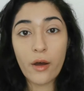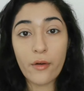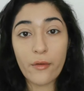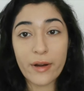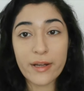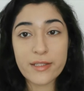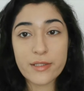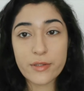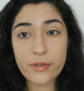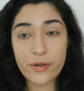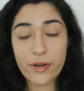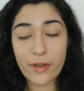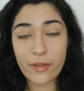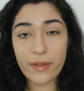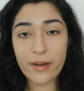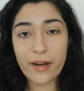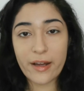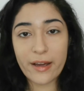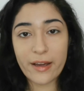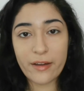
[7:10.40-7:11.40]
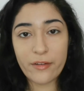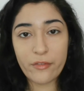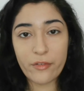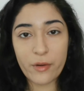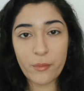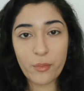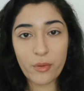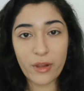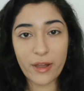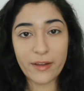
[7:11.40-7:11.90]
Alright, so now that
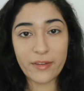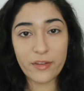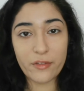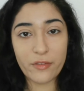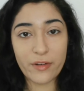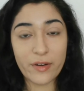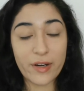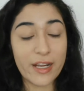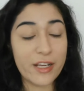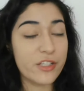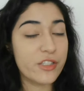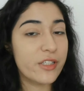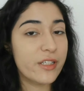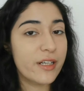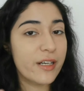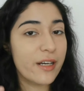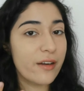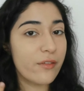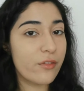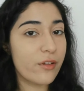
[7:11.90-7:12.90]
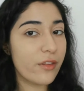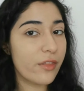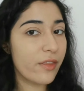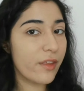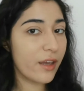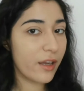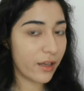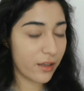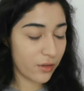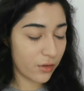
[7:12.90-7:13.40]
I've applied the foundation and
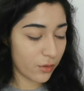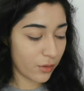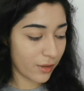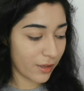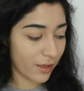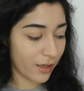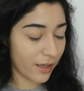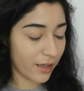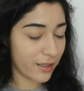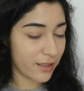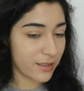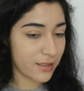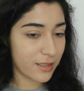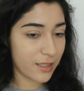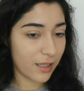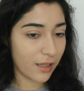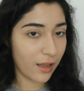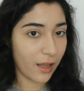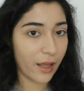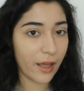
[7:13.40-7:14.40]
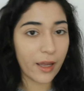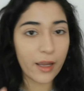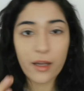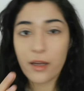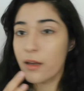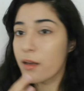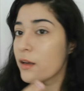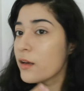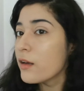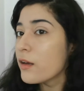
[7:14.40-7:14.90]
everything, and you can kind of see
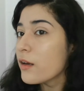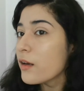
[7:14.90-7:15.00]
like